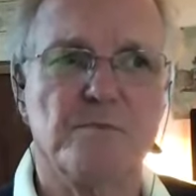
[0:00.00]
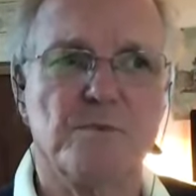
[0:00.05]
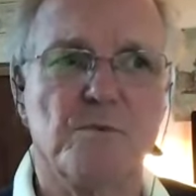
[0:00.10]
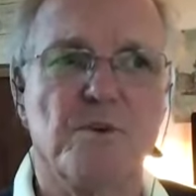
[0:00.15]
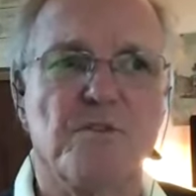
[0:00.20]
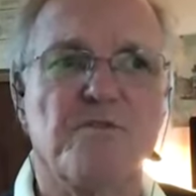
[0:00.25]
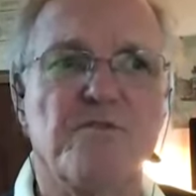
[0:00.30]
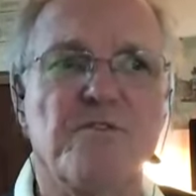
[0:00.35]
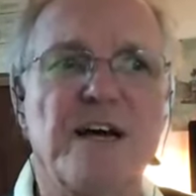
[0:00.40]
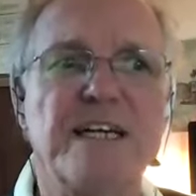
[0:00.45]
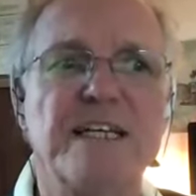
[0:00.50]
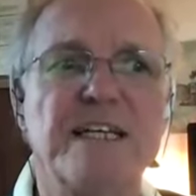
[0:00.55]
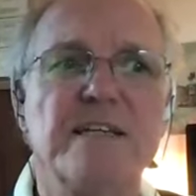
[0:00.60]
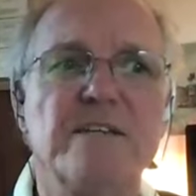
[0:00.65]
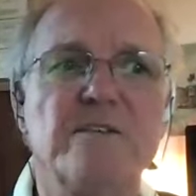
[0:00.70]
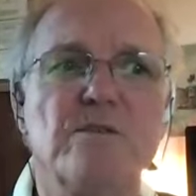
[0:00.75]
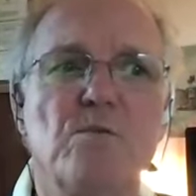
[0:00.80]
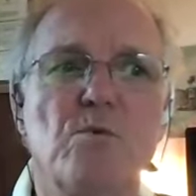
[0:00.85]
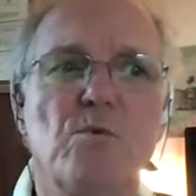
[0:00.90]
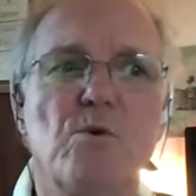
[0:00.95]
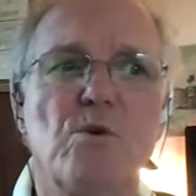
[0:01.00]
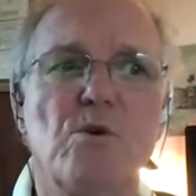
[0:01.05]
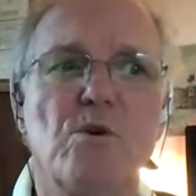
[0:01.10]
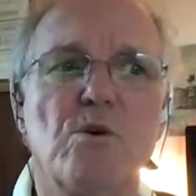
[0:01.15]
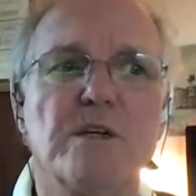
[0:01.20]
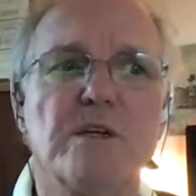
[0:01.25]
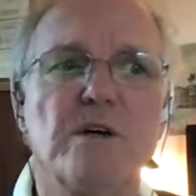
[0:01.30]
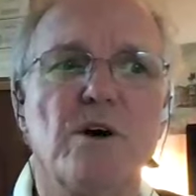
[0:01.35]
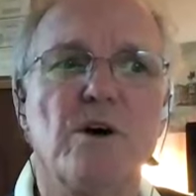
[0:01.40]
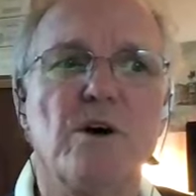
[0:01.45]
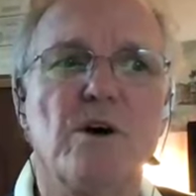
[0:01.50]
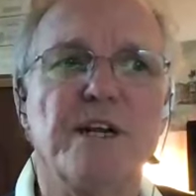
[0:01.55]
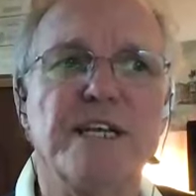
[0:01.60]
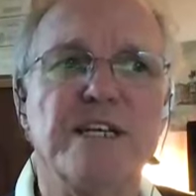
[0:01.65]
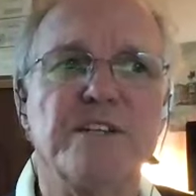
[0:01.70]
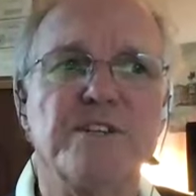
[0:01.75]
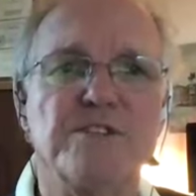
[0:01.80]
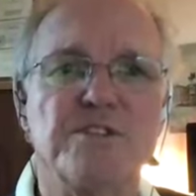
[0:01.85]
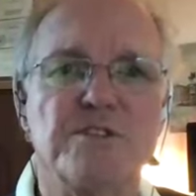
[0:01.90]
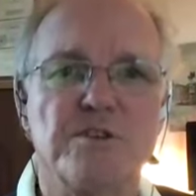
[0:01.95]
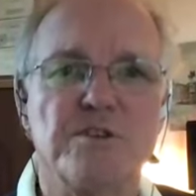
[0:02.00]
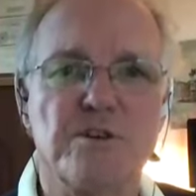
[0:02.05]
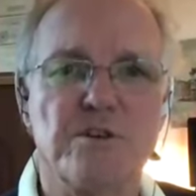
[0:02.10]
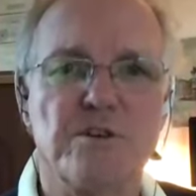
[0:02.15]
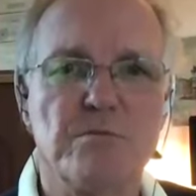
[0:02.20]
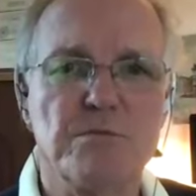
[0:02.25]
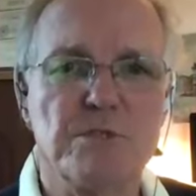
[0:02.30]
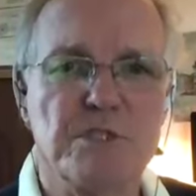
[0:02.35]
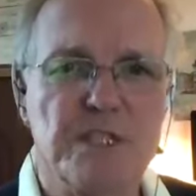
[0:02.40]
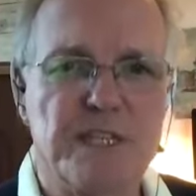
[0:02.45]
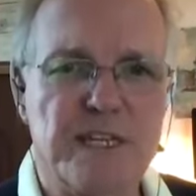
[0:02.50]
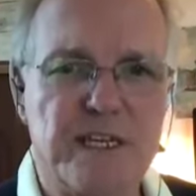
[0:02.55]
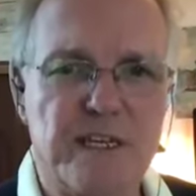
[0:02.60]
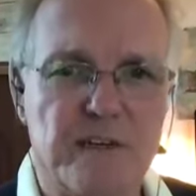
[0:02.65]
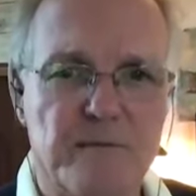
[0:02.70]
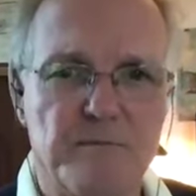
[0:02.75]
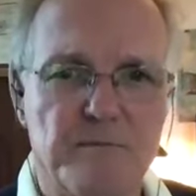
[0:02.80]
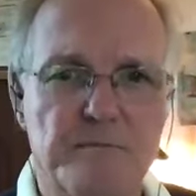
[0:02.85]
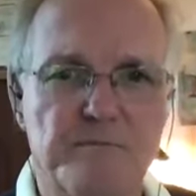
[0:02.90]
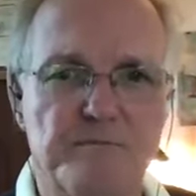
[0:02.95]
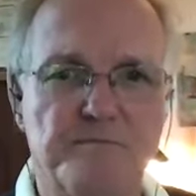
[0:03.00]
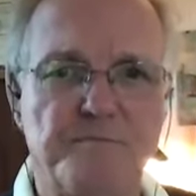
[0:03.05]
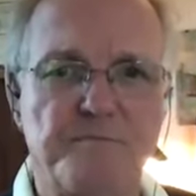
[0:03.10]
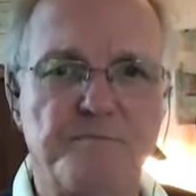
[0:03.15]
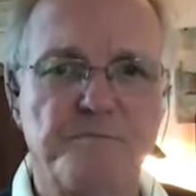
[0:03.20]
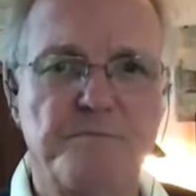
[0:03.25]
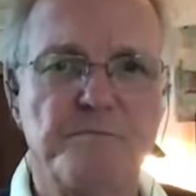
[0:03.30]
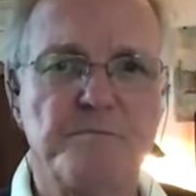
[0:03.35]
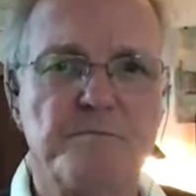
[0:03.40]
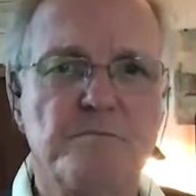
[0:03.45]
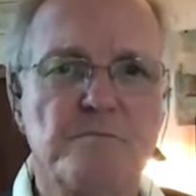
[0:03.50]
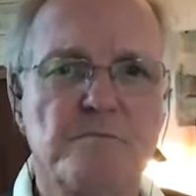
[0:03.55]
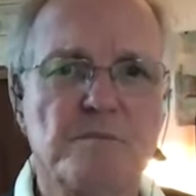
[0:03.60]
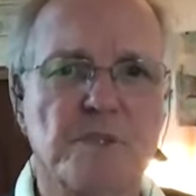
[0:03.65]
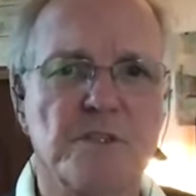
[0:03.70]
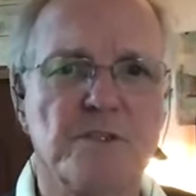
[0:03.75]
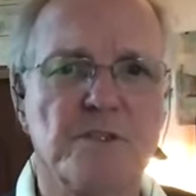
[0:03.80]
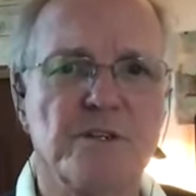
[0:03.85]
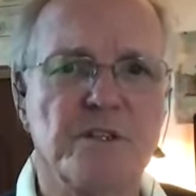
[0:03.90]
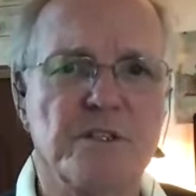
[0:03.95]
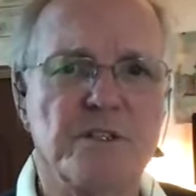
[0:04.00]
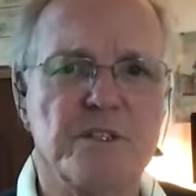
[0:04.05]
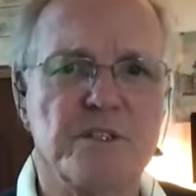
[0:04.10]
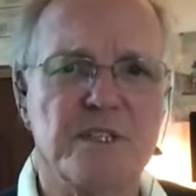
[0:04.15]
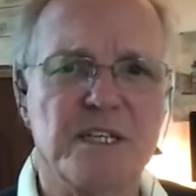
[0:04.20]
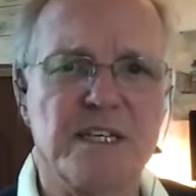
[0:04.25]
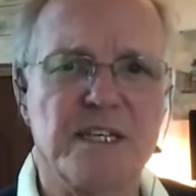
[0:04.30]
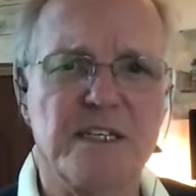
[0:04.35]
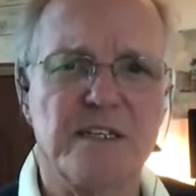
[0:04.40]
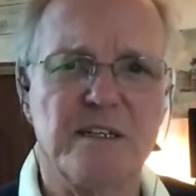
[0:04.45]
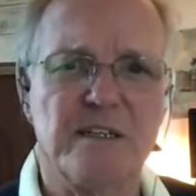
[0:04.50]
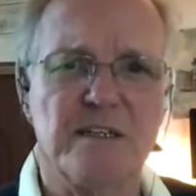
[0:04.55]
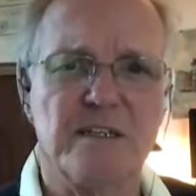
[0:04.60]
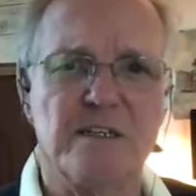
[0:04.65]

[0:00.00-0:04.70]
We're fighting the war on its terms then, you could say.